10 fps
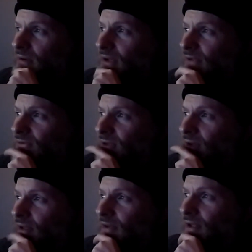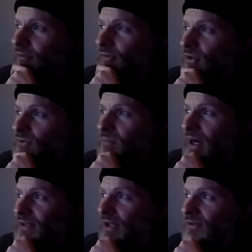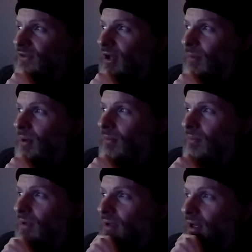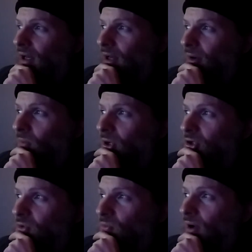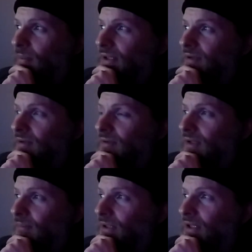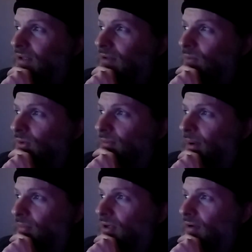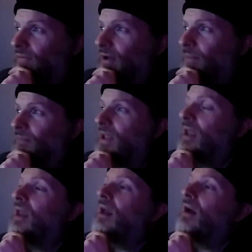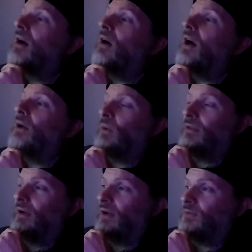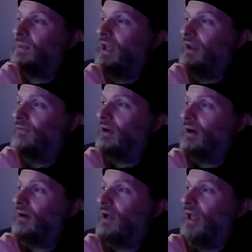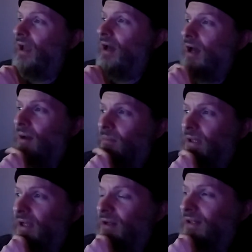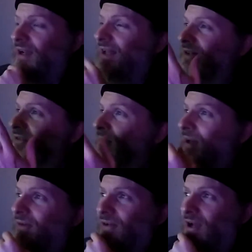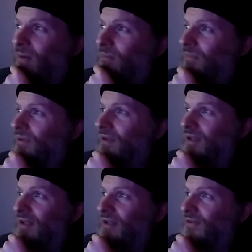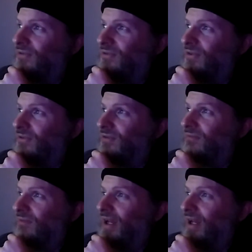guested on the first Brand X album, which Robin Lumley was a member of. Unorthodox Behavior, played on, God, just about every album is just,